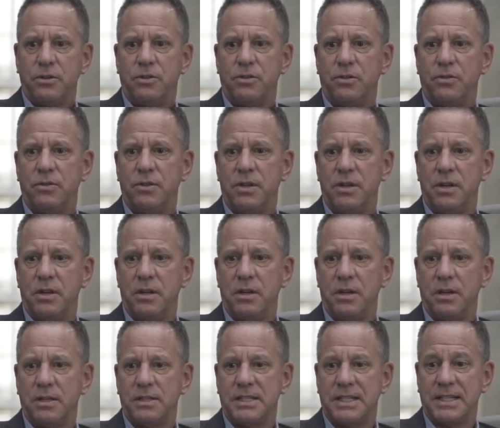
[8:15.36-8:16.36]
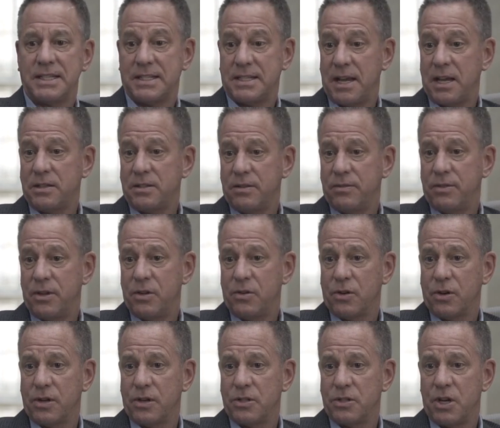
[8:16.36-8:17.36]
to the success of the
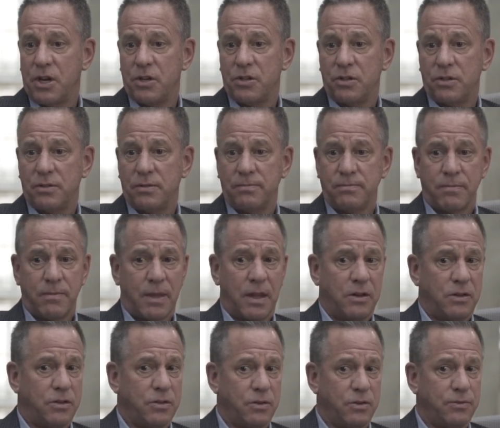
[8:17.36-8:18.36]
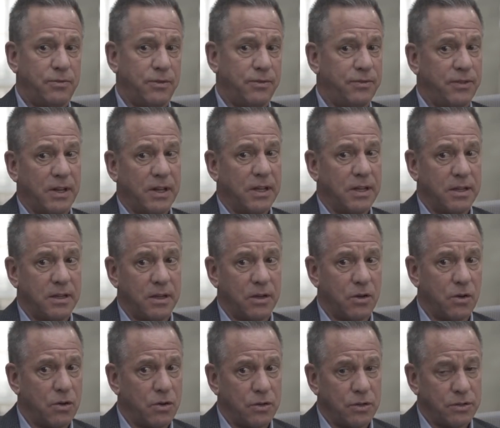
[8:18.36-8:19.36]
organization, to fulfilling the
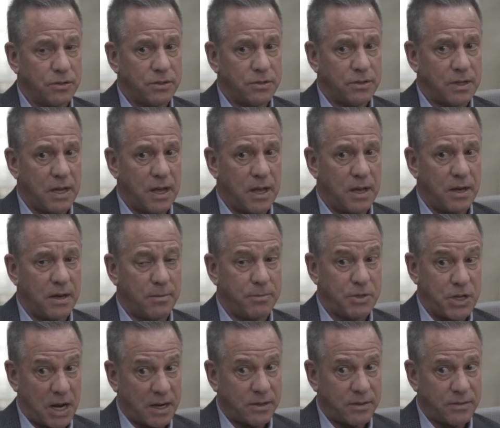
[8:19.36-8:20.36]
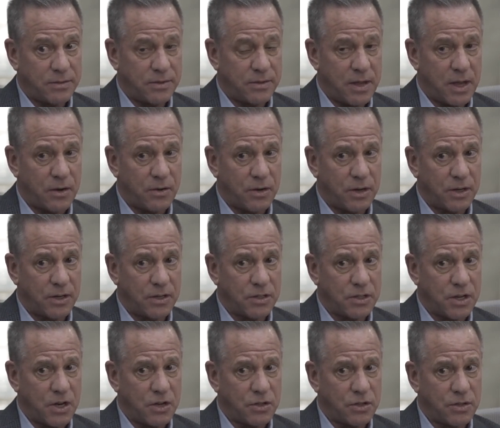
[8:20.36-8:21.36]
goals and objectives of that
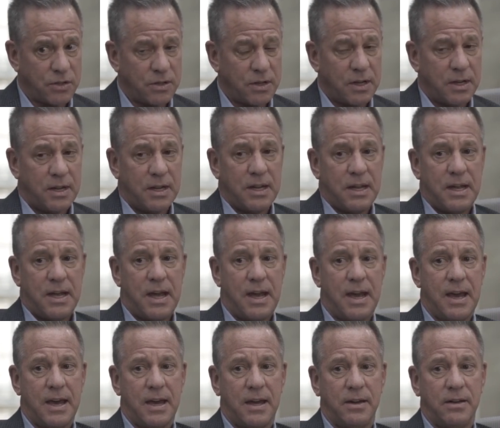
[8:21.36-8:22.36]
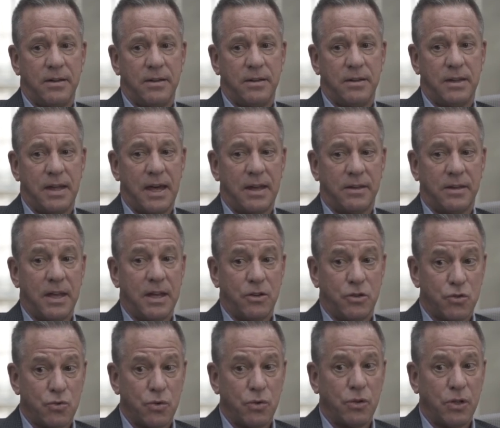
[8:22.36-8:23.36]
organization, and that they
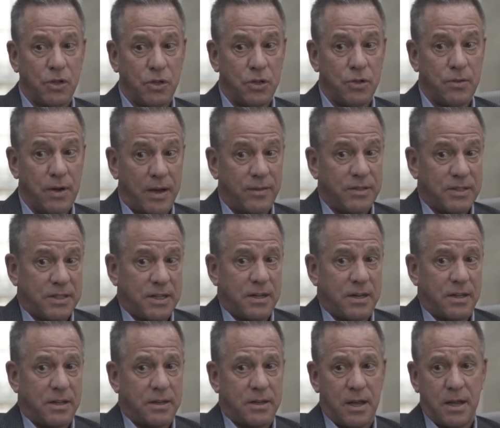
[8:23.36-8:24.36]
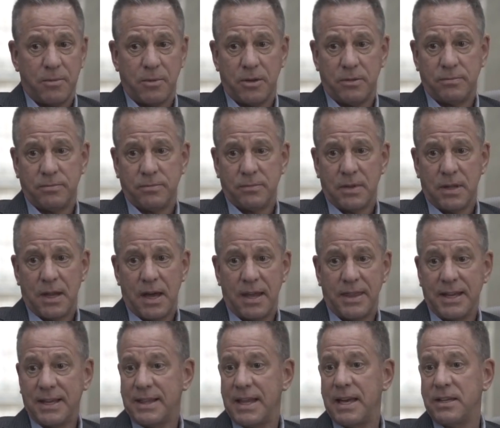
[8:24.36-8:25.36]
truly do have a seat at the table. I
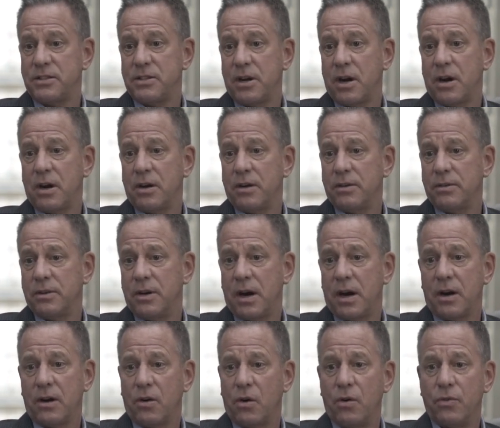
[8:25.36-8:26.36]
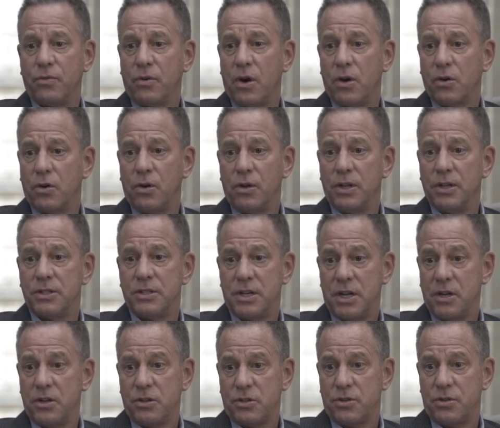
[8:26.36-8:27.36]
think that's our overall goal as an
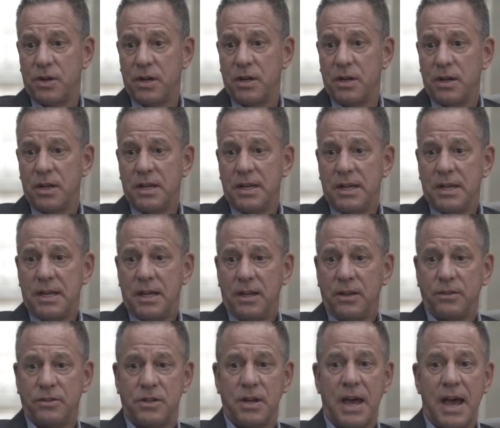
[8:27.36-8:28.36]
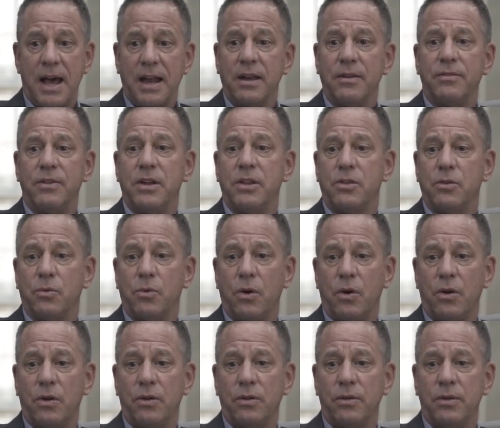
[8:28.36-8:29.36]
industry, is to elevate the
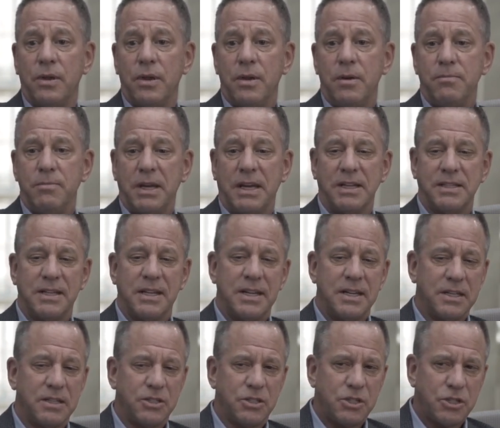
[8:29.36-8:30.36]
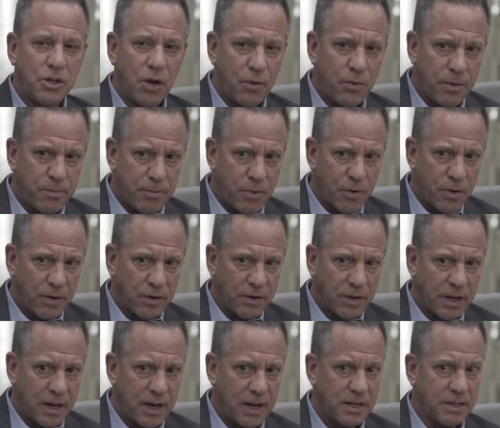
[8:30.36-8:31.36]
role, because it is so
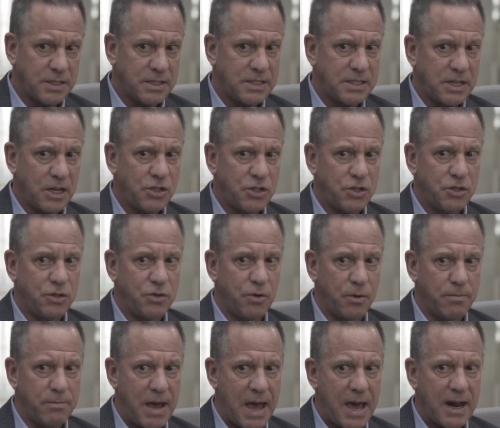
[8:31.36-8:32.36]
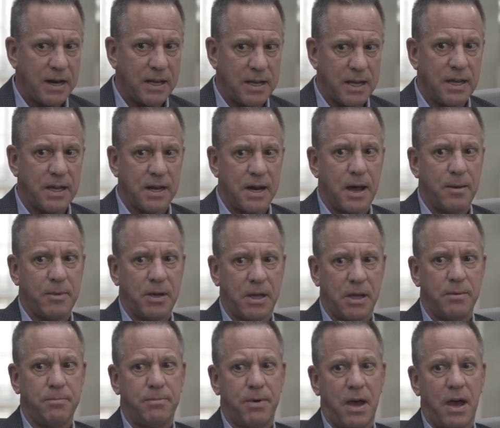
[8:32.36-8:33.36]
important and has such dramatic economic
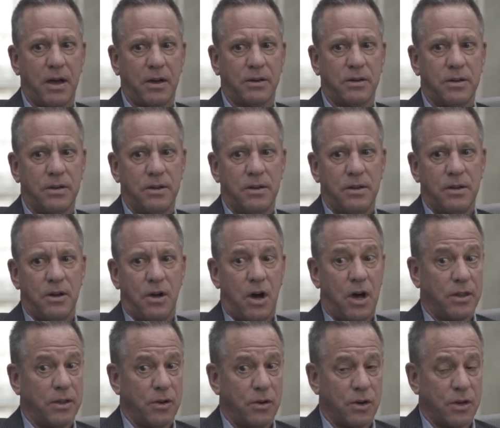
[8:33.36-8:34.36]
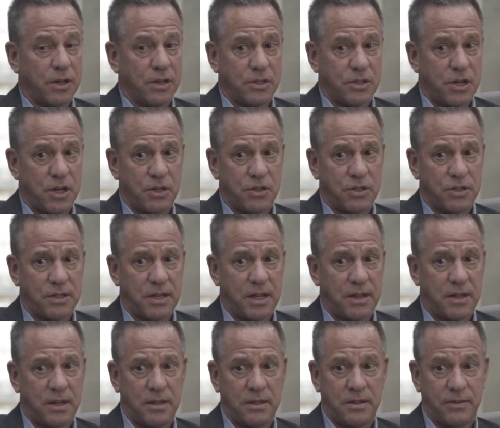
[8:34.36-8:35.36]
impact on the organizations
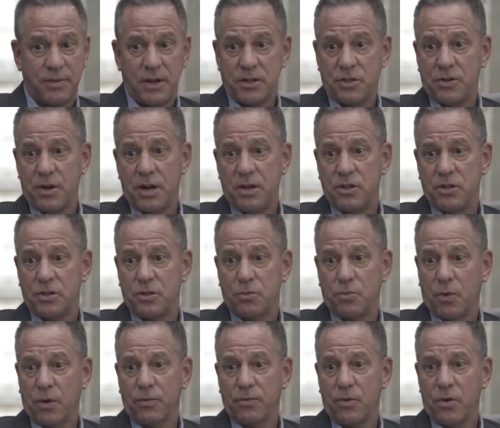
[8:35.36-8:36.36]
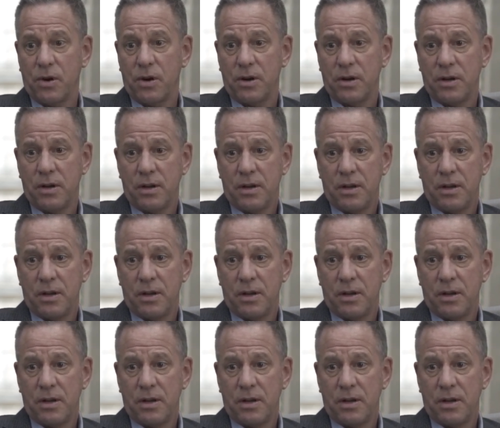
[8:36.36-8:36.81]
that these event strategists work for.